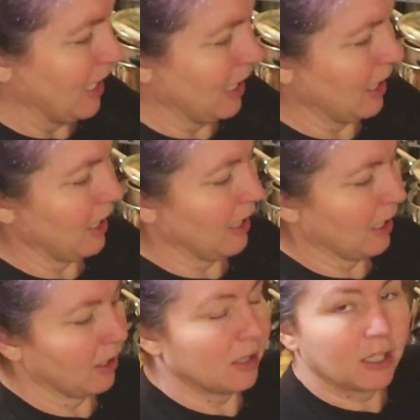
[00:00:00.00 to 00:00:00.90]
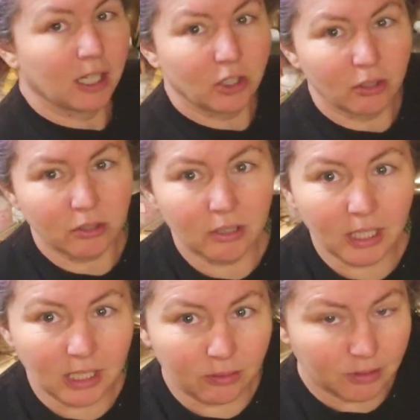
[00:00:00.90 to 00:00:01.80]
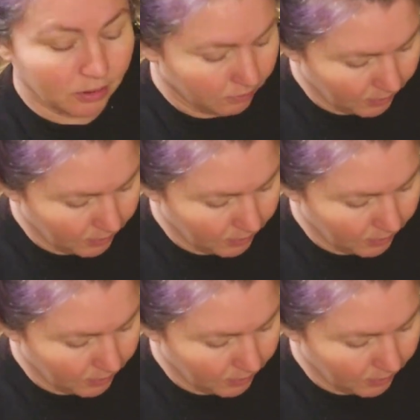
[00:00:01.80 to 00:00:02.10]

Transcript: Ah, don't you hate it when you